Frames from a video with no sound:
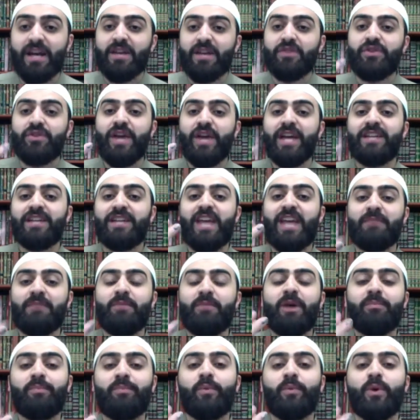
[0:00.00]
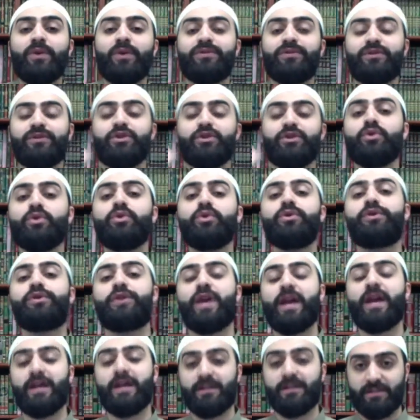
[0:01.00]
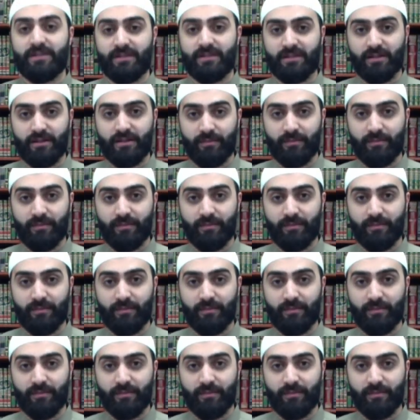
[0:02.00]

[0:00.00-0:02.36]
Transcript: they came up with two things.